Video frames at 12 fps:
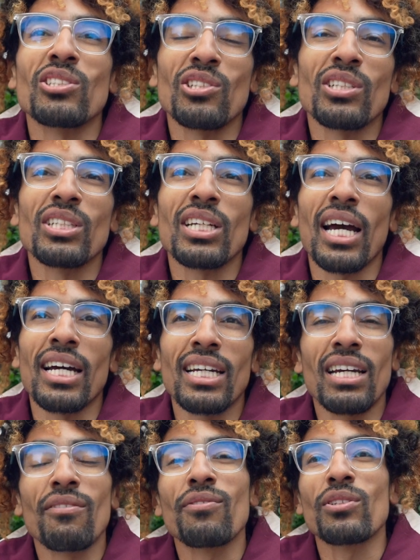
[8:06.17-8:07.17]
you can get
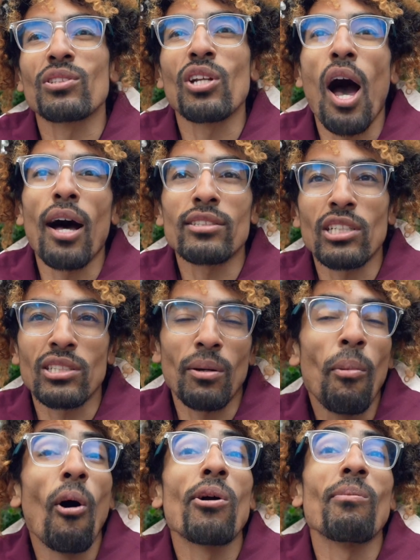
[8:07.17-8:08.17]
if you're not just a
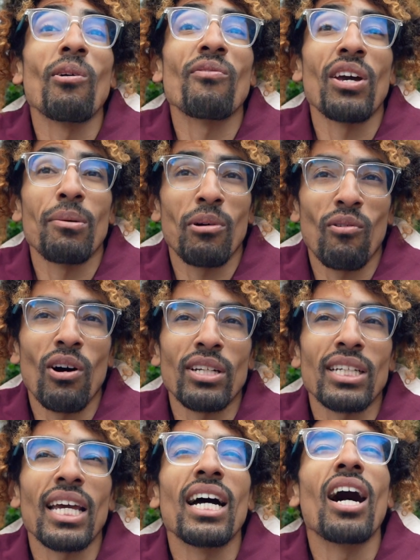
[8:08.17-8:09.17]
Pokemon fan but want to
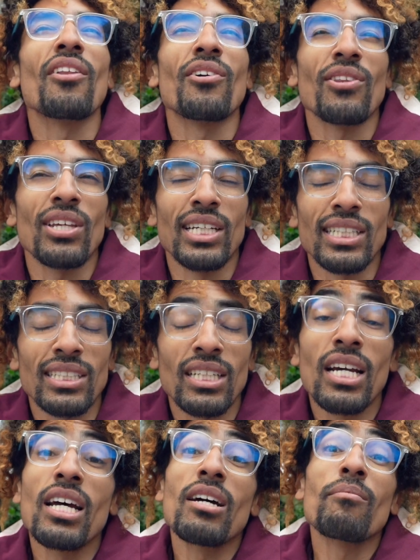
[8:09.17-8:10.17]
get other things.
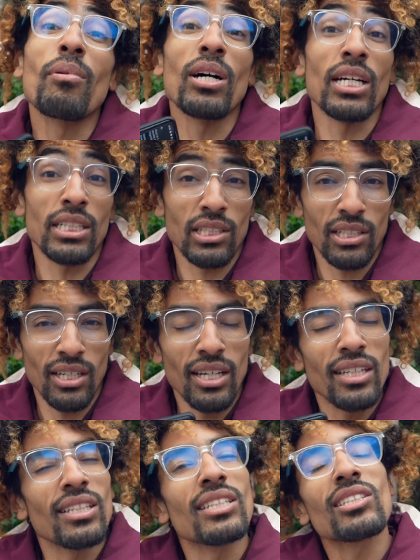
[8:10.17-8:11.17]
But
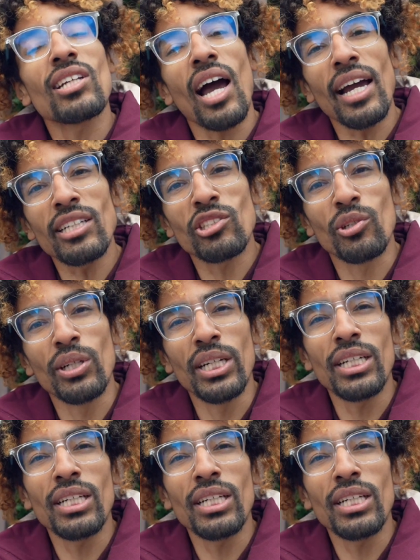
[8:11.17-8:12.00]
the Skytree